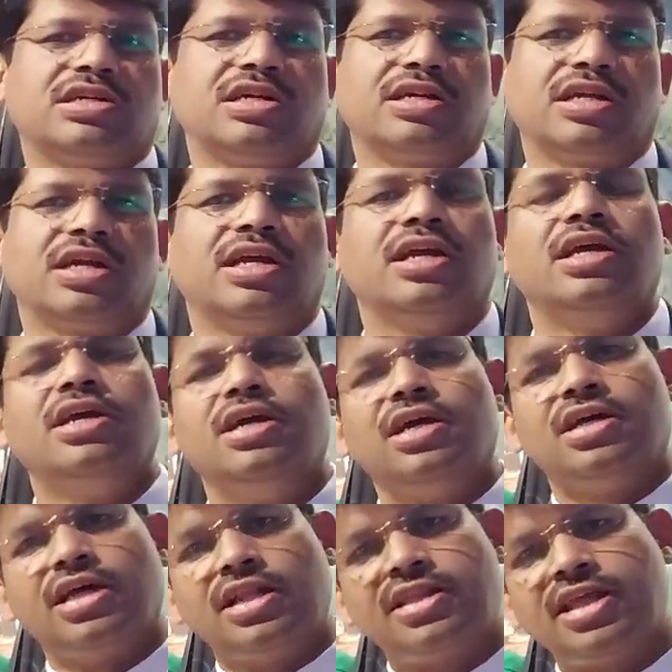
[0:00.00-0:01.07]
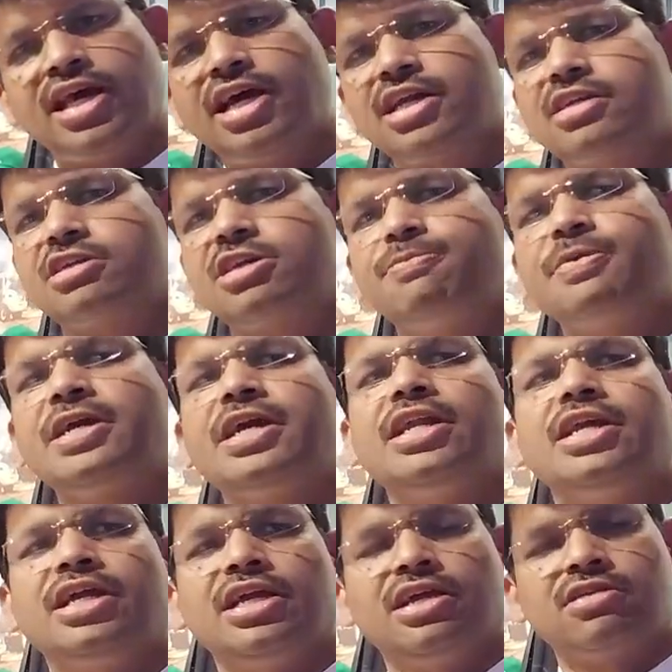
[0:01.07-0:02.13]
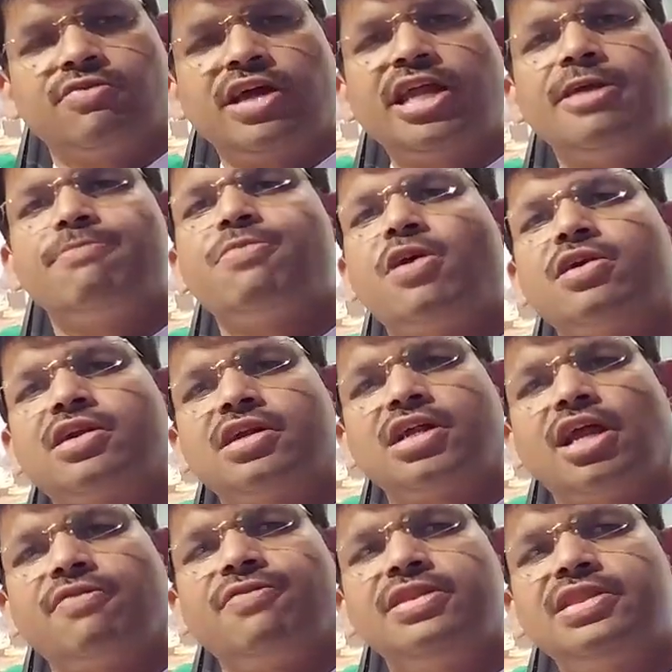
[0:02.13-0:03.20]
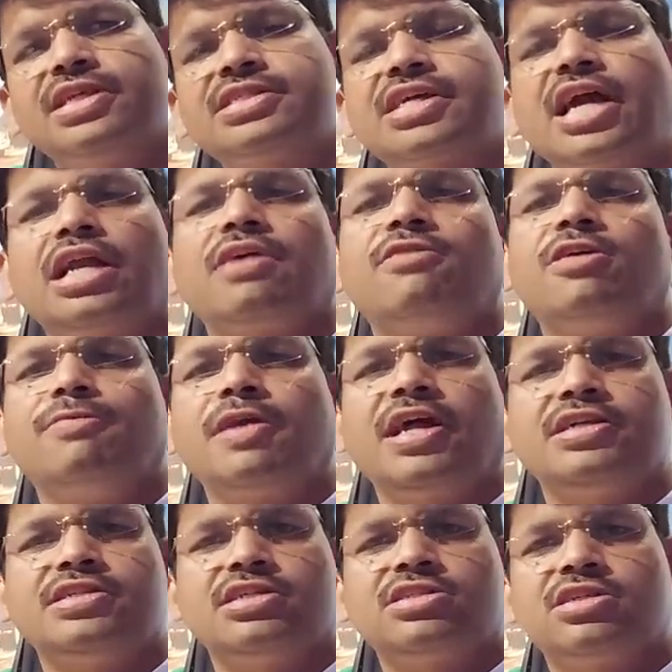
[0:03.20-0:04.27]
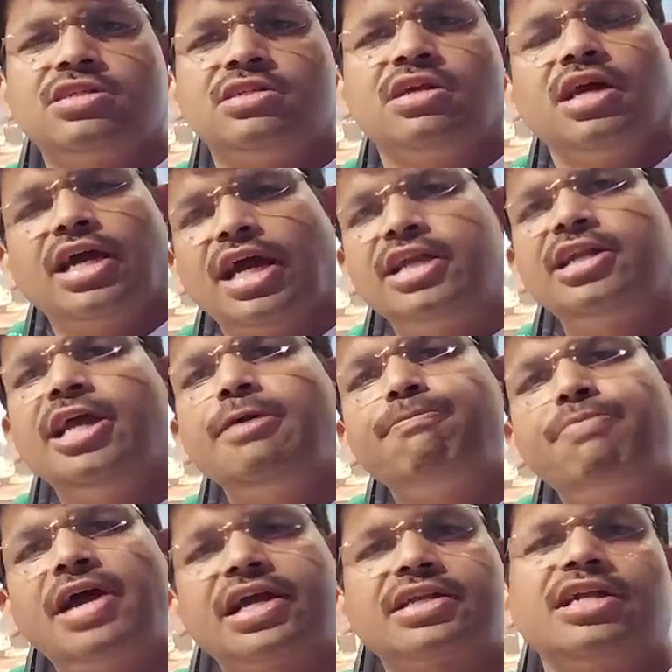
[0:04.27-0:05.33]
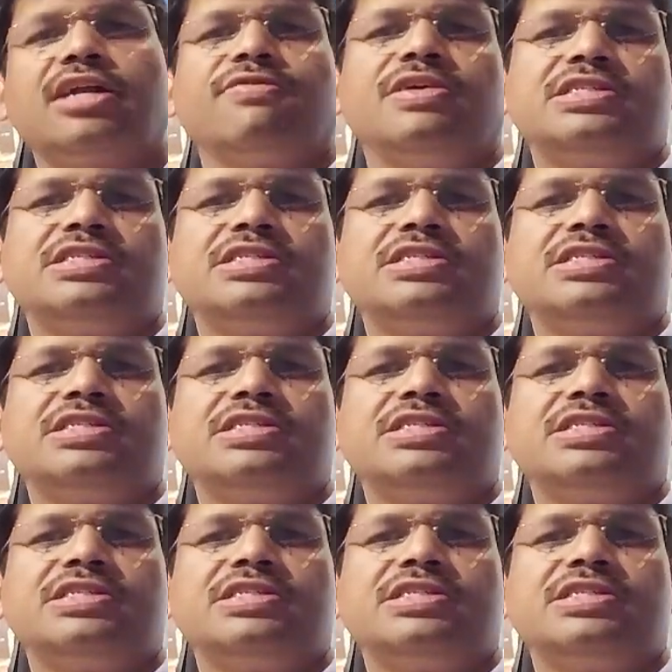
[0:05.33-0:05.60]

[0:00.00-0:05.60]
this journey. And they are typically, it's very important that with this kind of urbanization and the impact